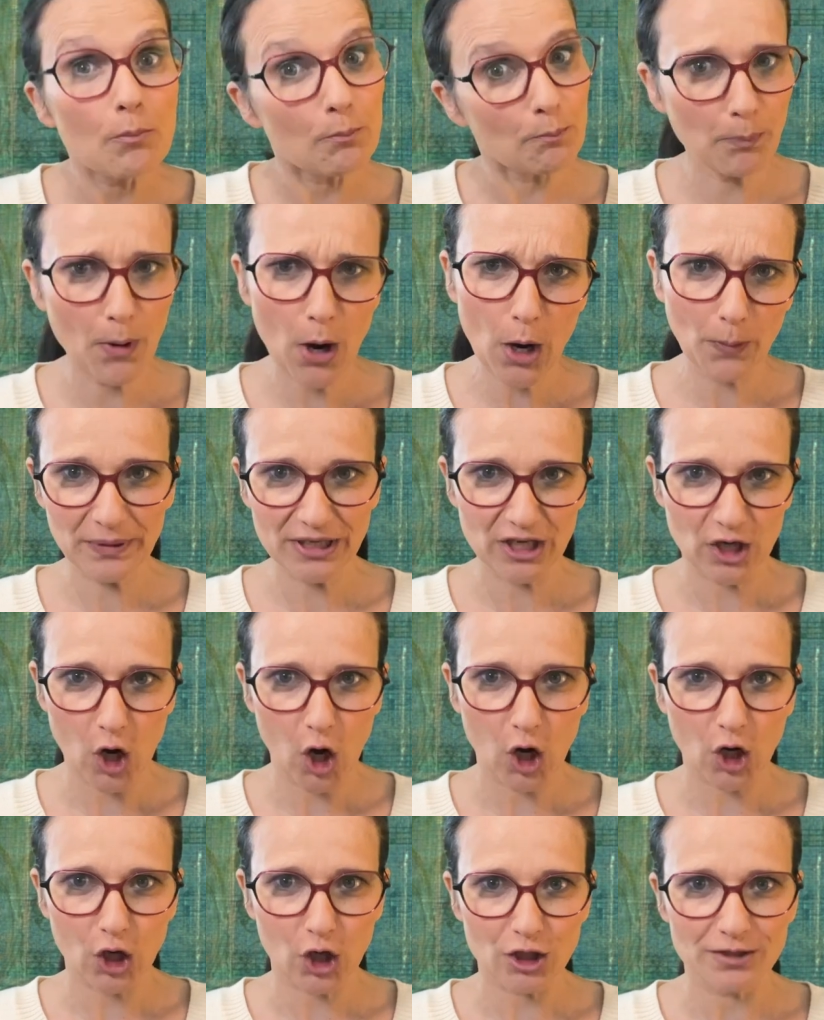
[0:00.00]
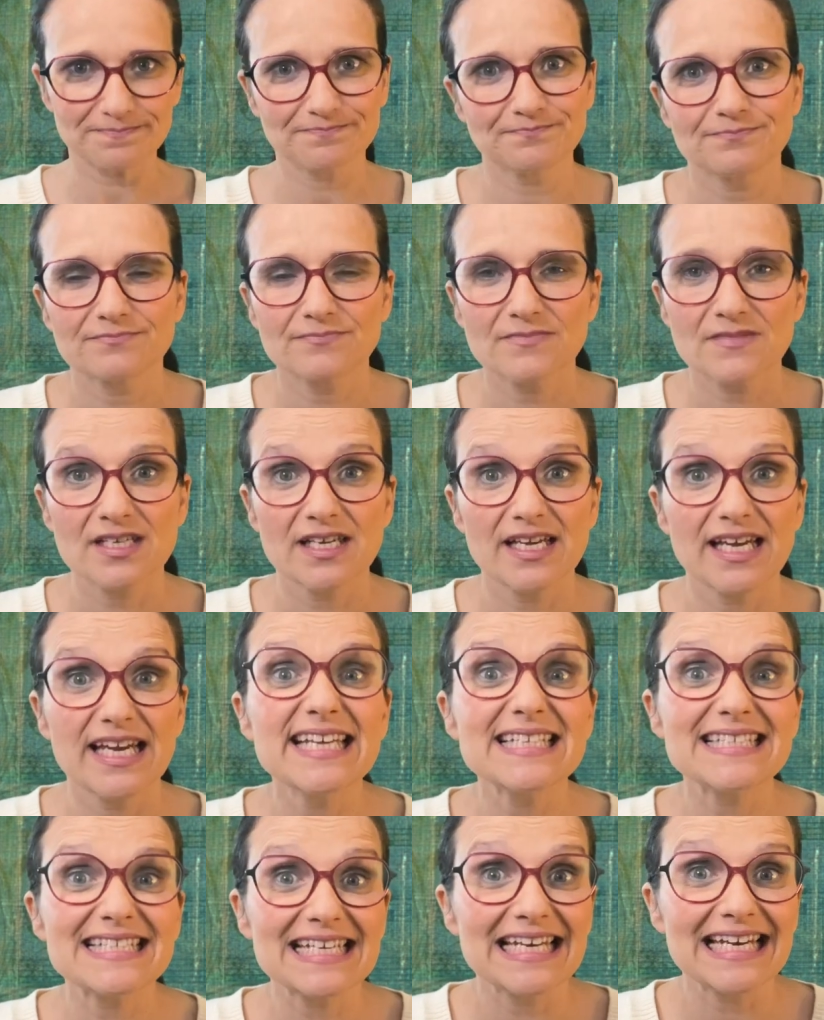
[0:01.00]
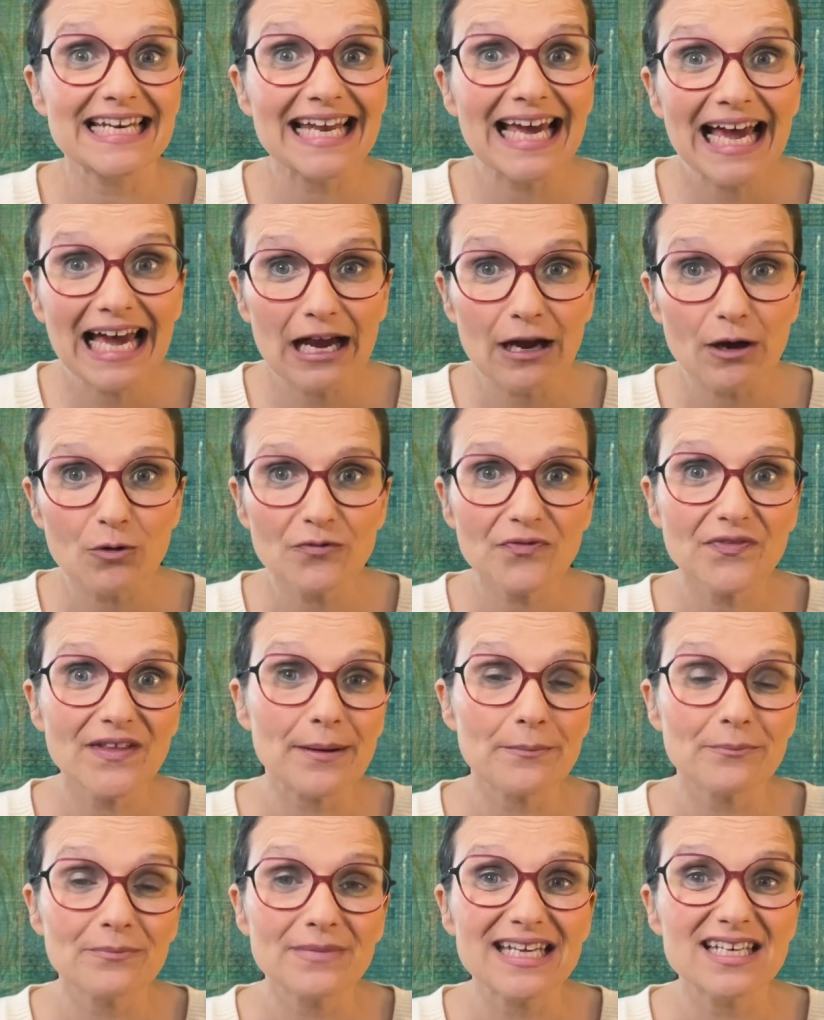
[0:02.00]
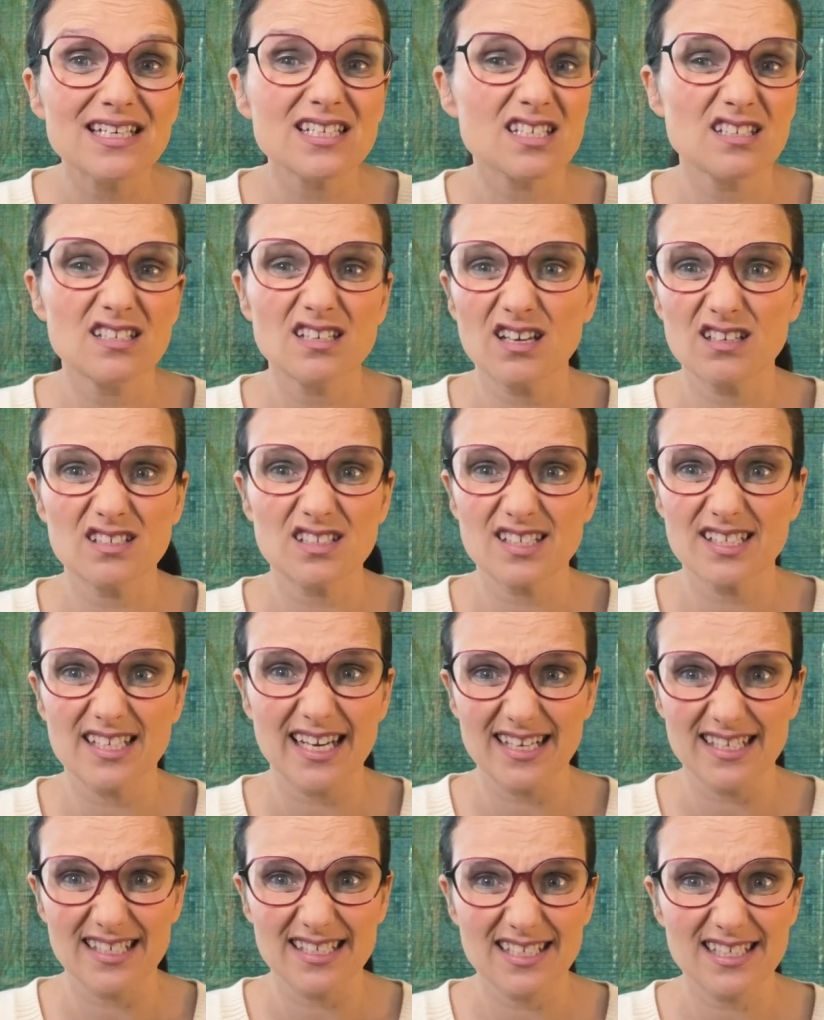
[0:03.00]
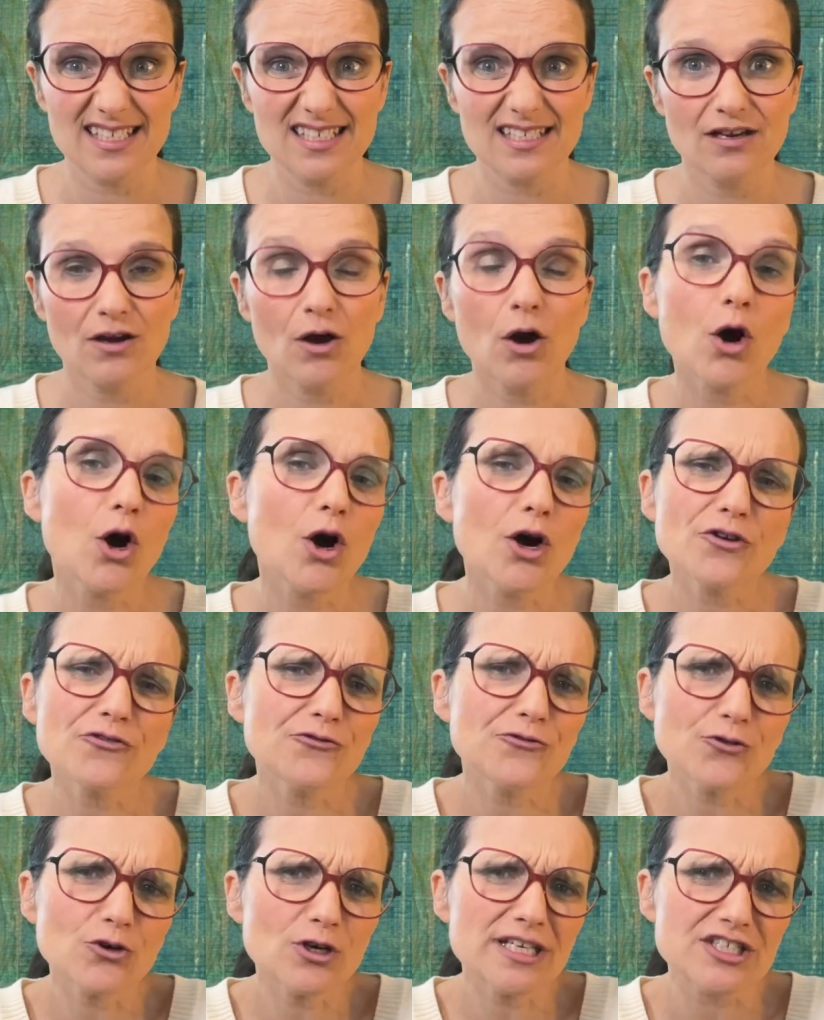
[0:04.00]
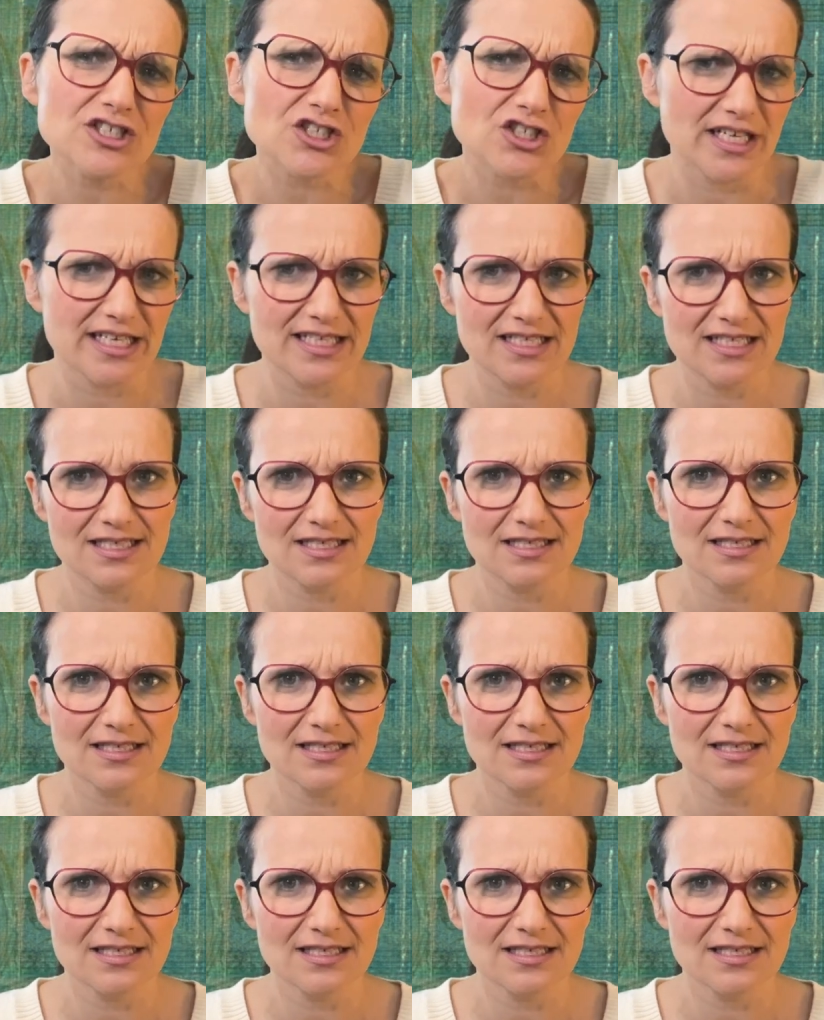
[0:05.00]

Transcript: Poppycock. It's a noun that means nonsense or foolishness.